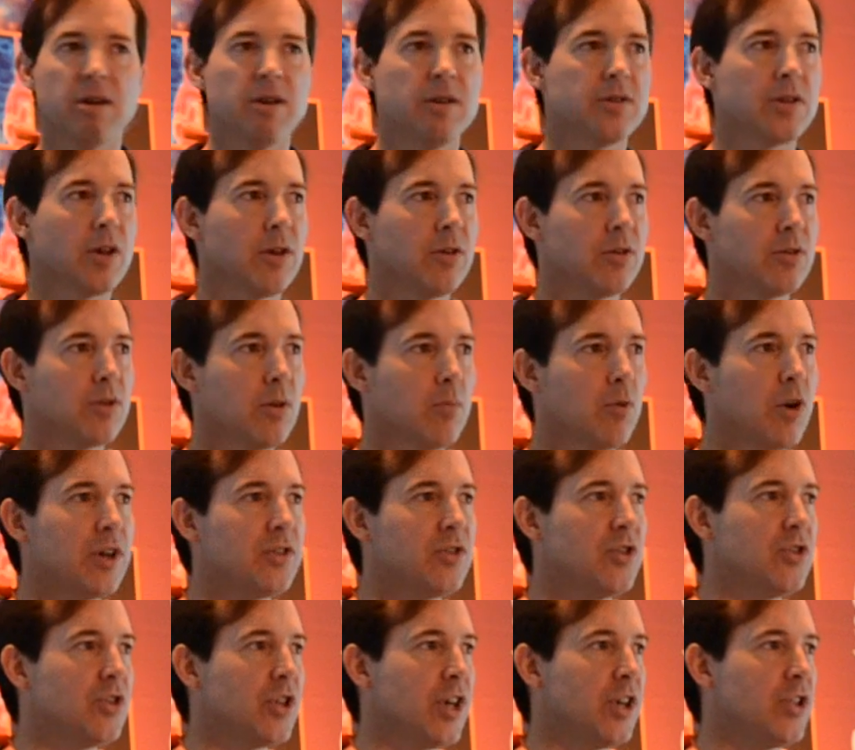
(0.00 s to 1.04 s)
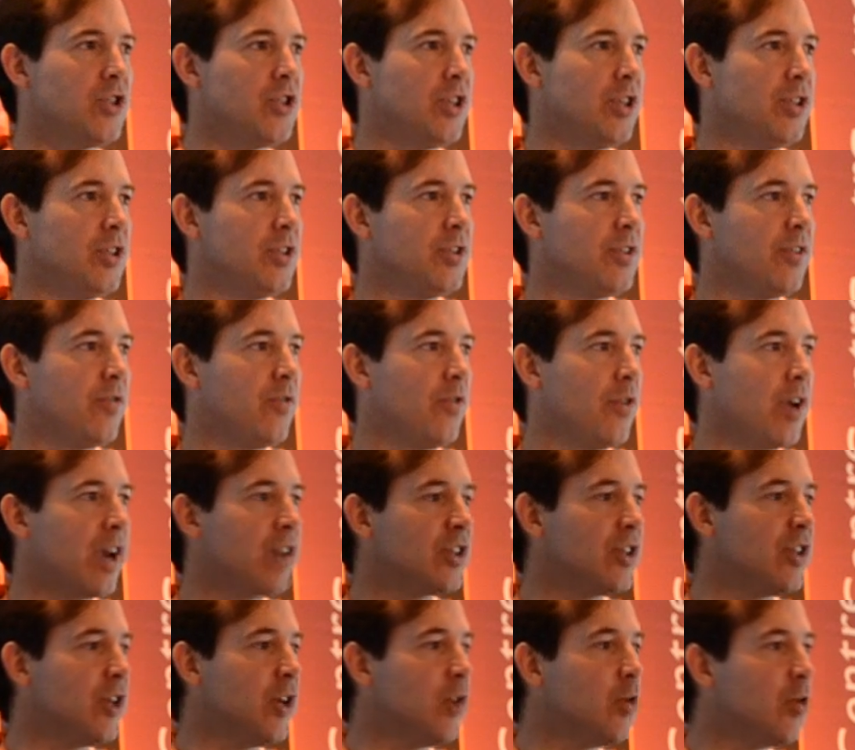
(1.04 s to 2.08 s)
So my suggestion is, if you're
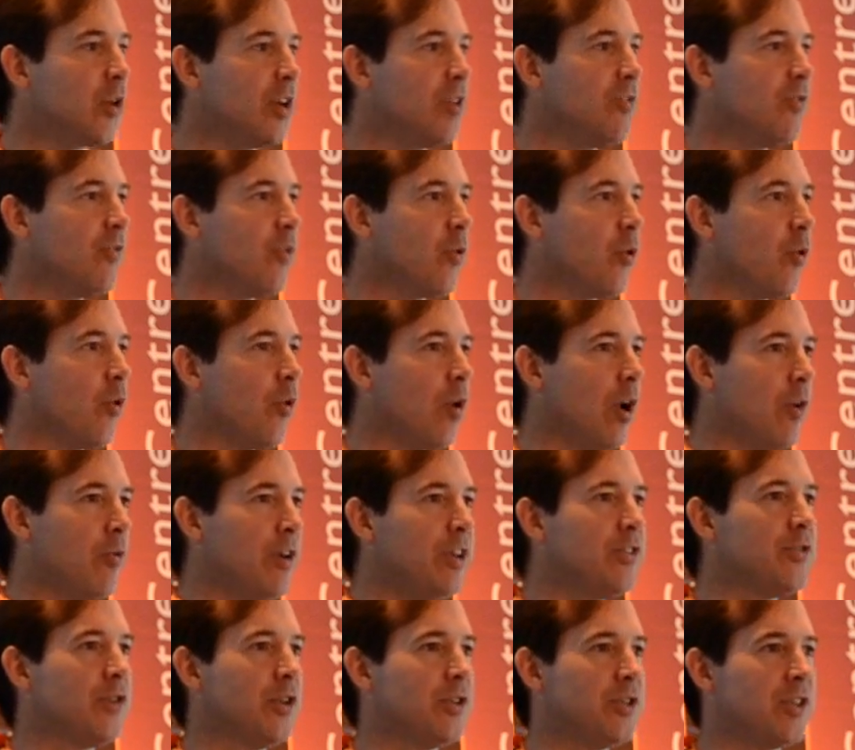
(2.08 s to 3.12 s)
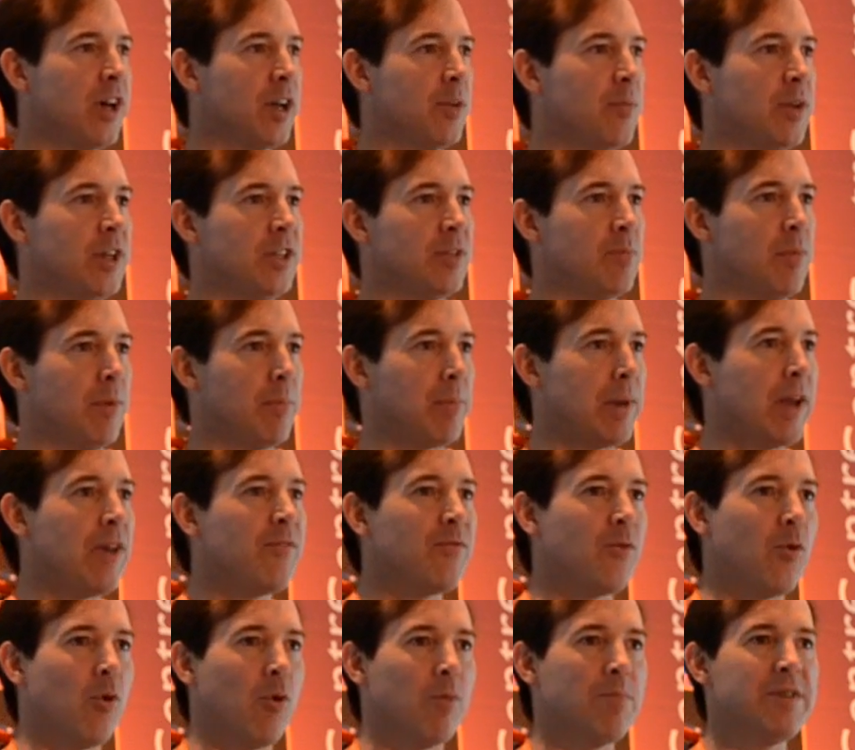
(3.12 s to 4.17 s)
actually looking for a research data management
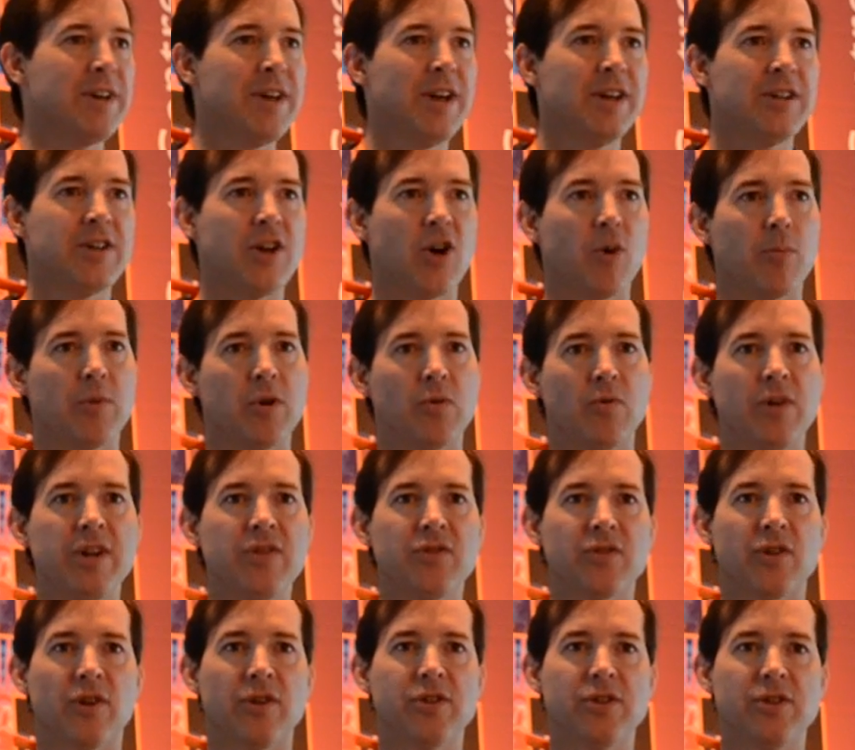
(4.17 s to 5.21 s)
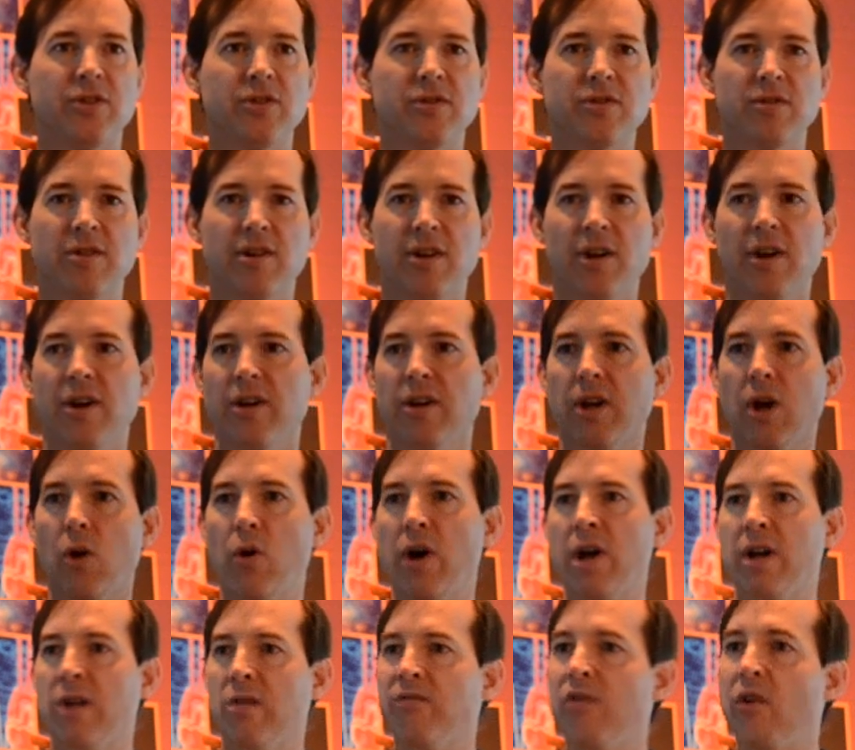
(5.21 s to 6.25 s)
platform to help your researchers,
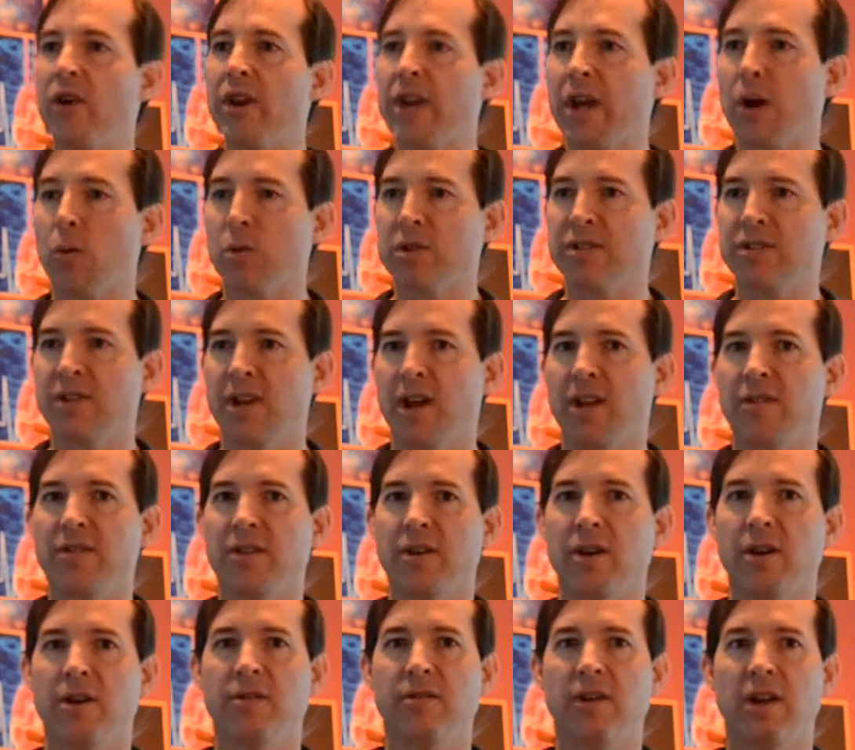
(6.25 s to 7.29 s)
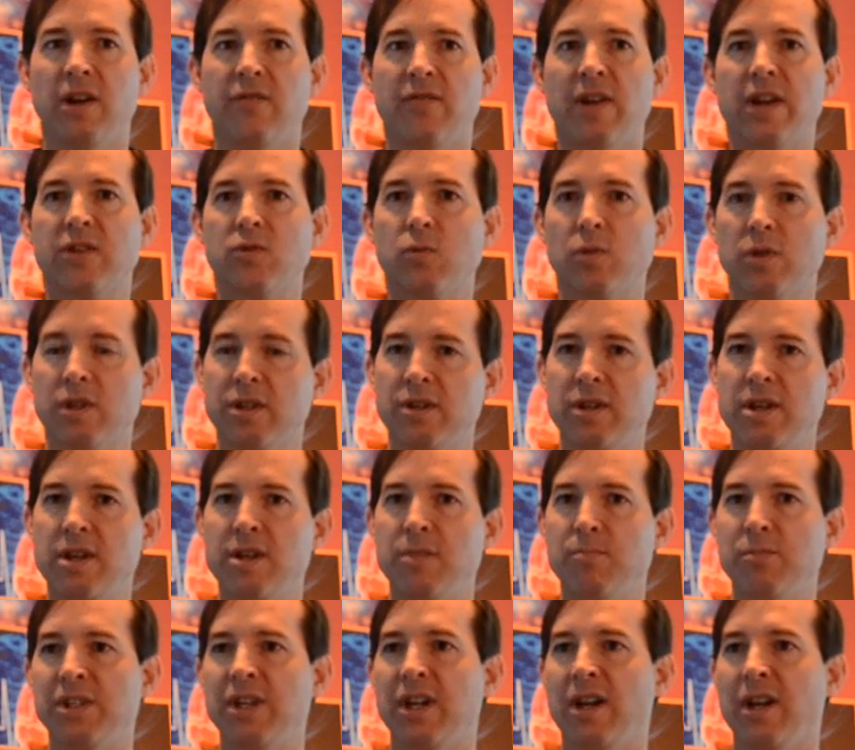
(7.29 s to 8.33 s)
go out and find out what's out there. If that's what
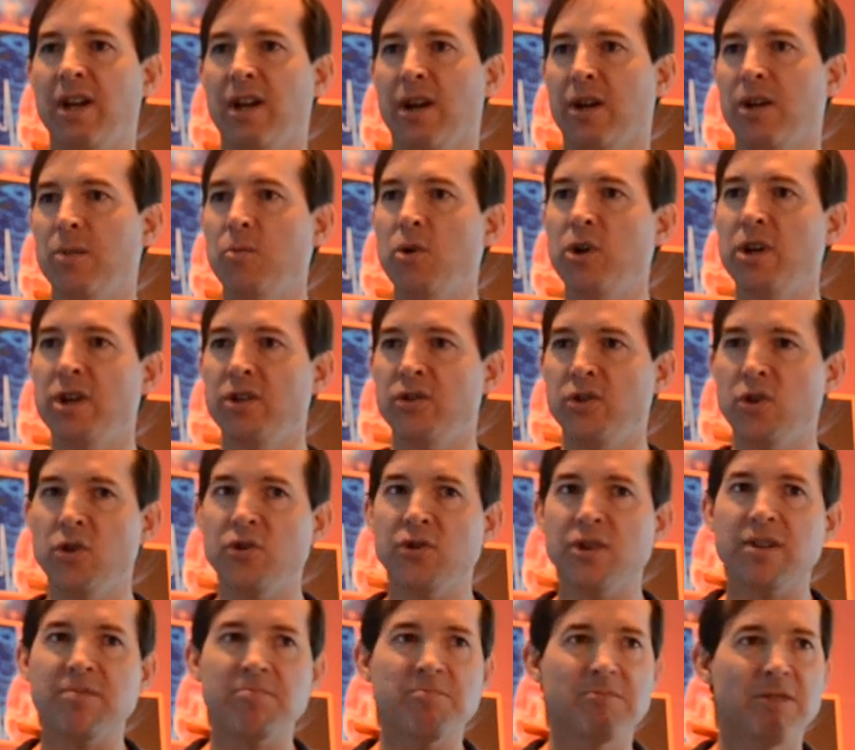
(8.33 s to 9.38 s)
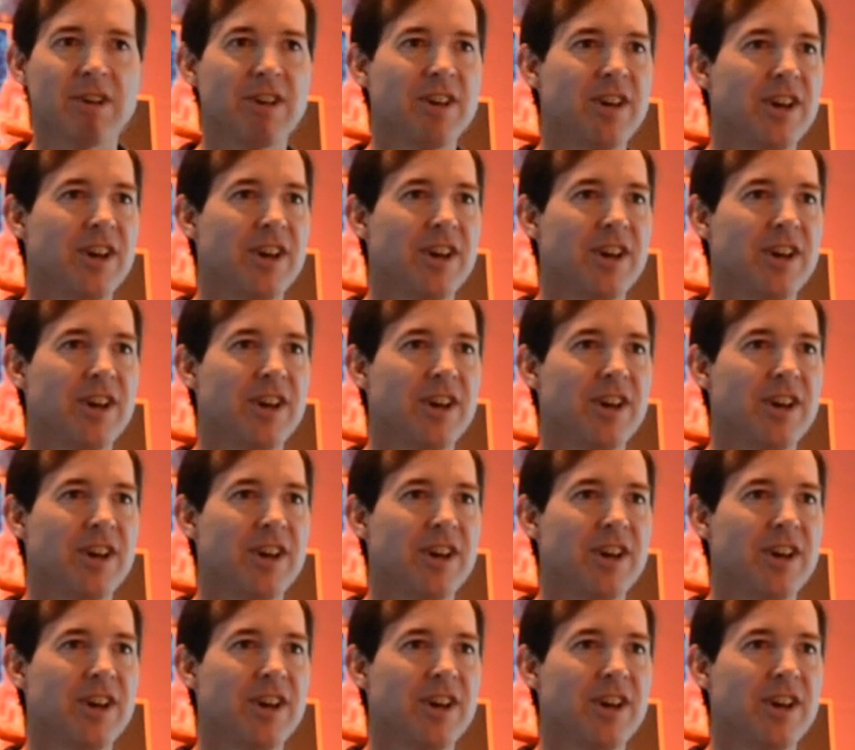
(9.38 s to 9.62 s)
the particular community is using,